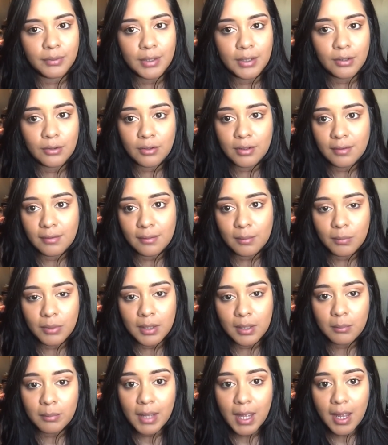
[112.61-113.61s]
you did
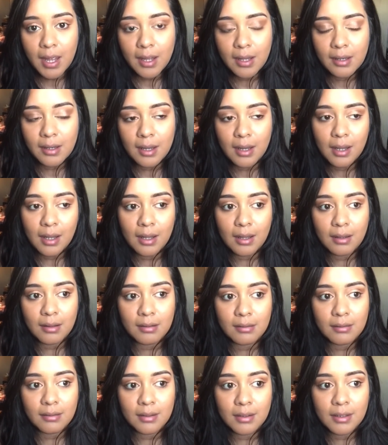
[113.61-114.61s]
something bad,
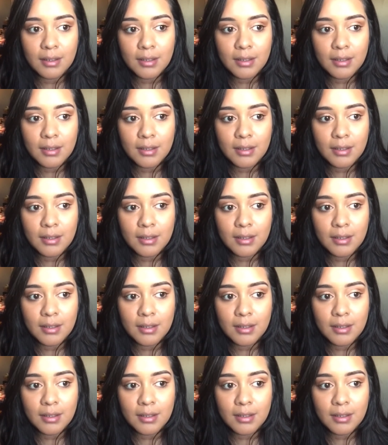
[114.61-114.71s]
and